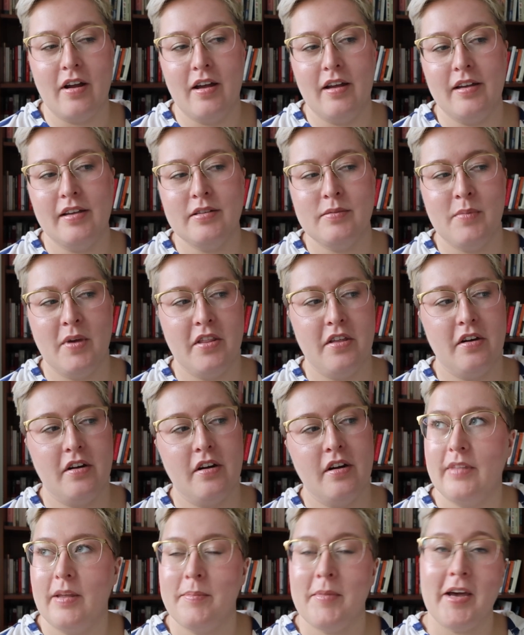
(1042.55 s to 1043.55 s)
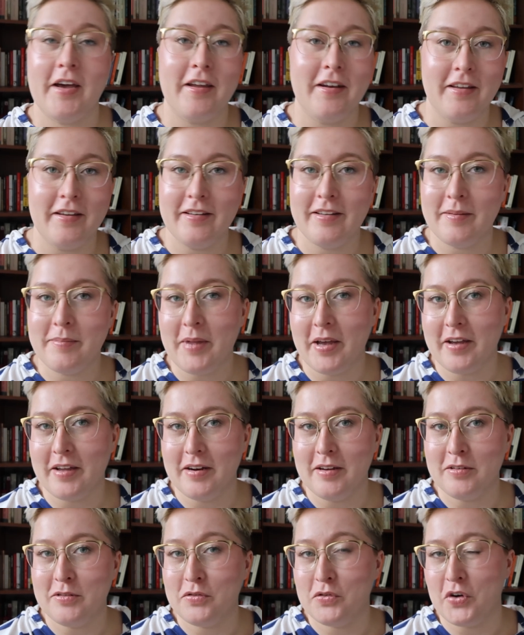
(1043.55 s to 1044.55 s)
His mother, I'm not
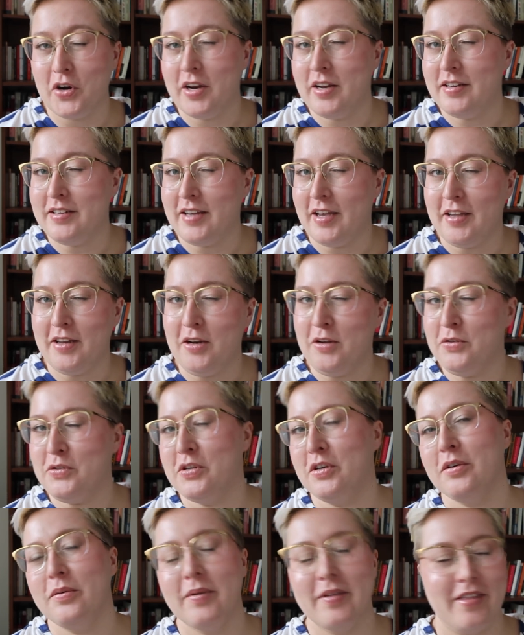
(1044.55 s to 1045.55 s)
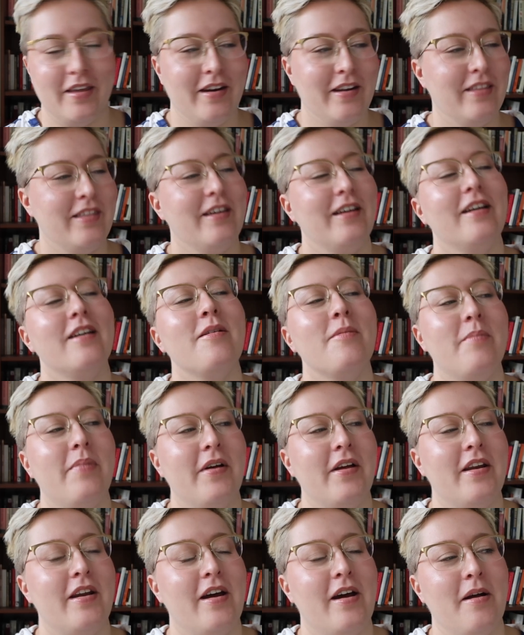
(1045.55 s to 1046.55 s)
gonna try and diagnose her with anything,
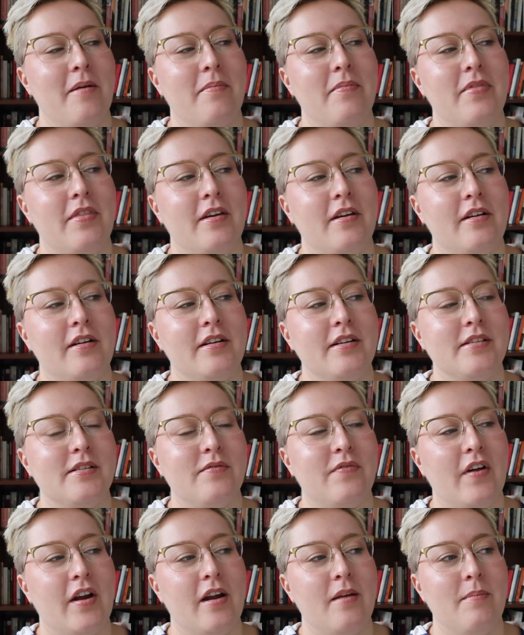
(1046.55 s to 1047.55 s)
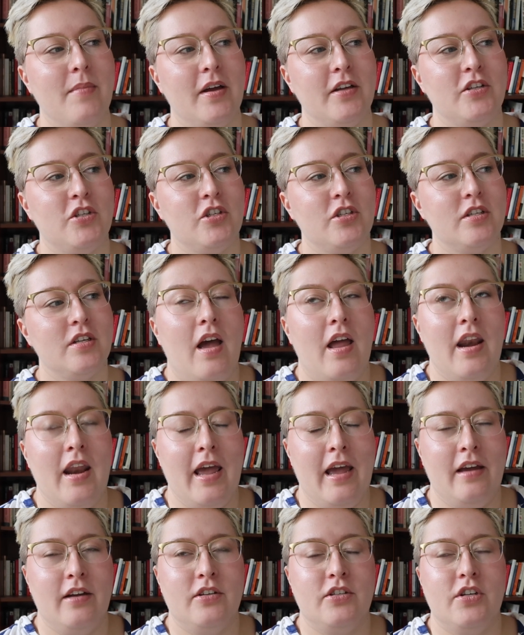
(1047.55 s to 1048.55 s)
but there is very much an
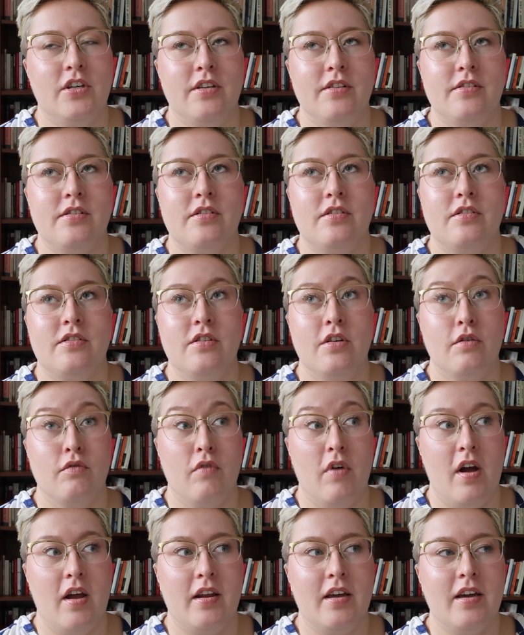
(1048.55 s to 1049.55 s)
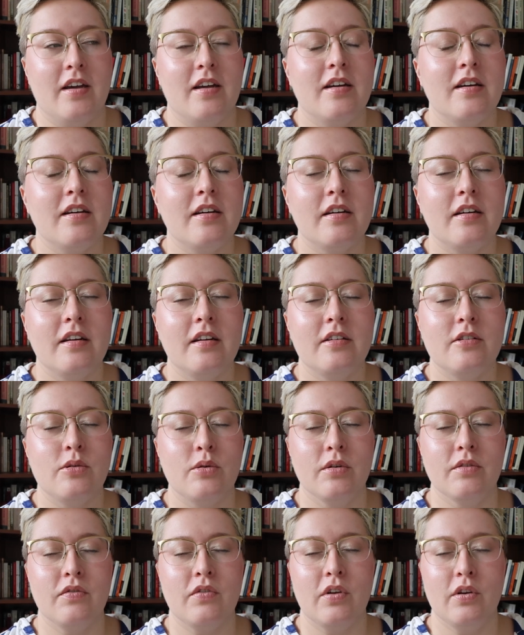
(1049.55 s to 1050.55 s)
anxious, neurotic sort
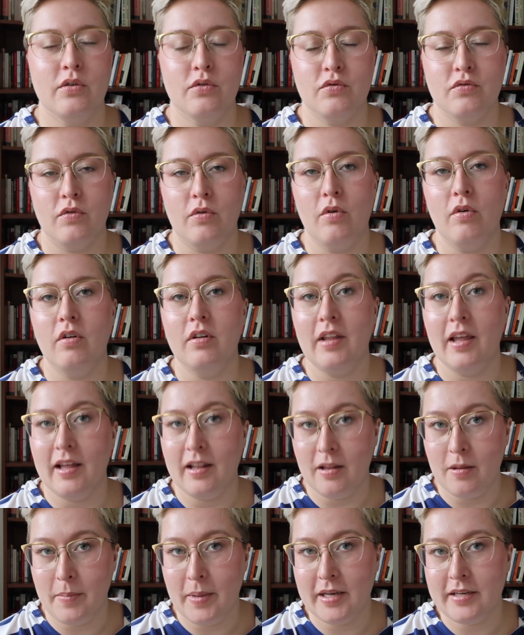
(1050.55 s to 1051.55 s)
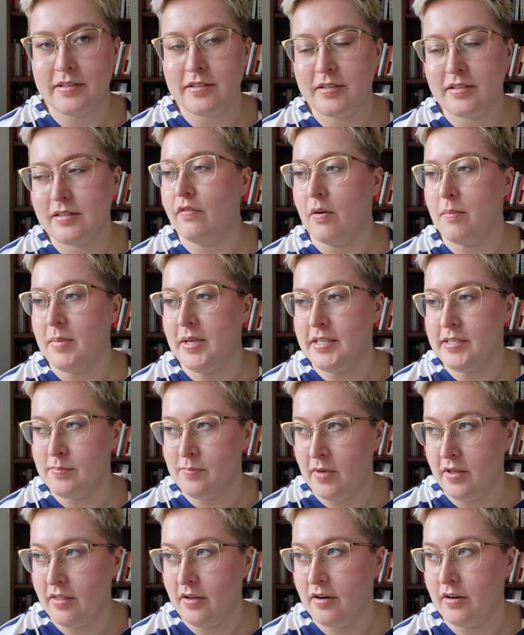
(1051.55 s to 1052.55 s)
of control element from his
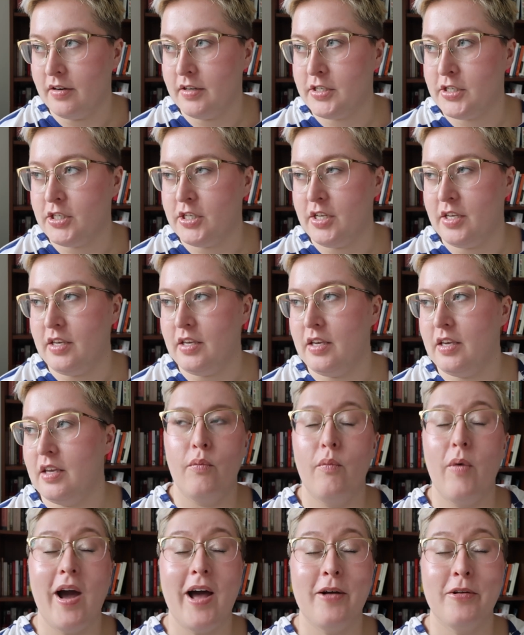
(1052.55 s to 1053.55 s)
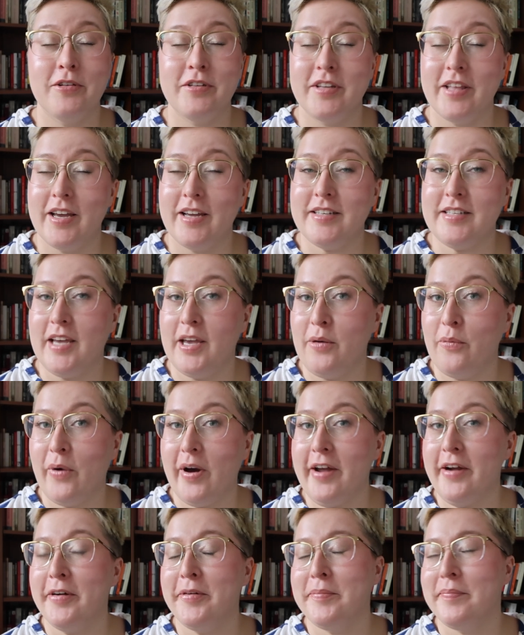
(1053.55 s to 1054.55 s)
mother. She wound like a tight
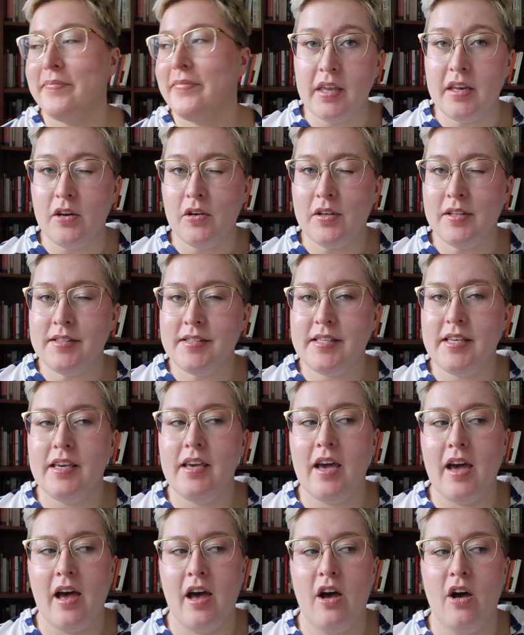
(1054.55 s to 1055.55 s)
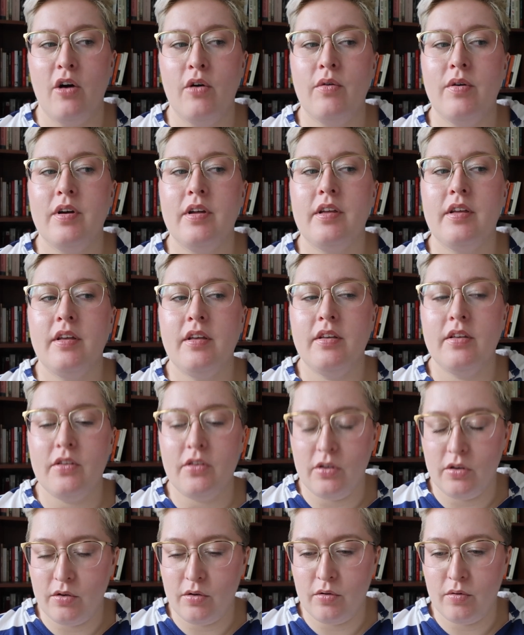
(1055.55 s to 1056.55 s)
wire, and you can see how
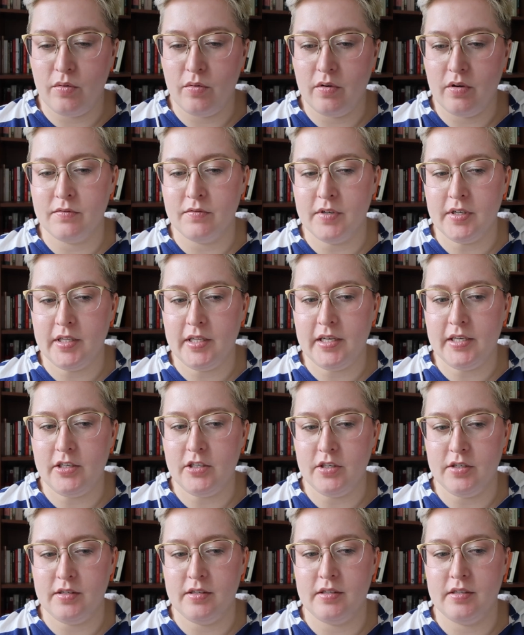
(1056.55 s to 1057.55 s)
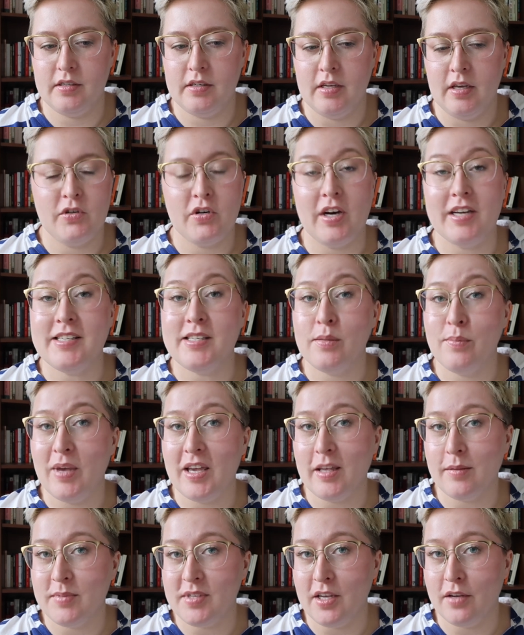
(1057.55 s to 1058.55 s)
Hugh really just tries to make
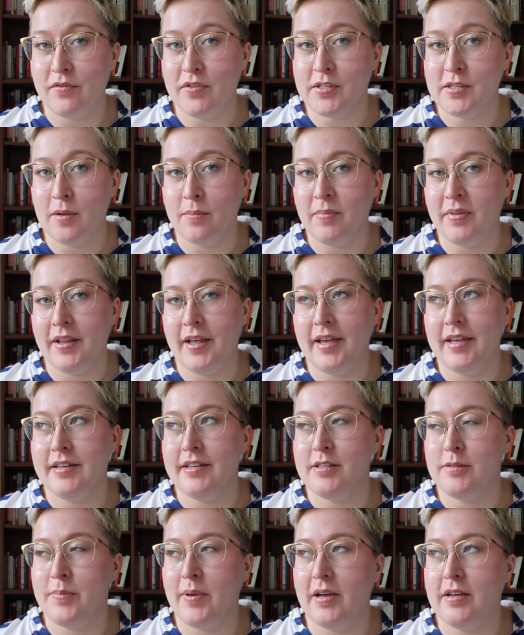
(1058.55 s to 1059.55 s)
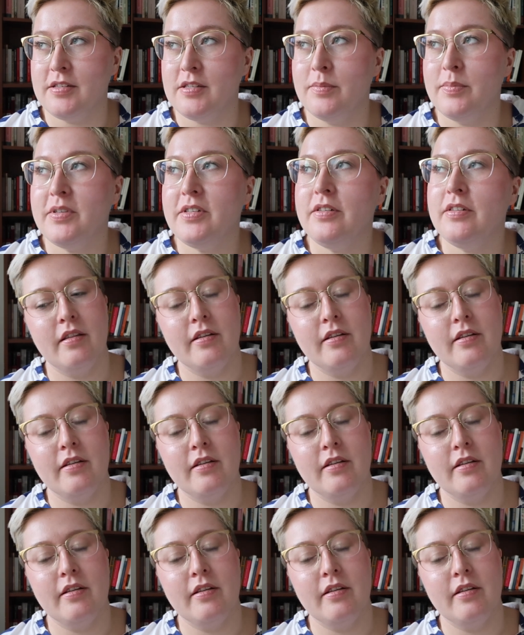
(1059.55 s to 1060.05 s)
himself as compliant as possible.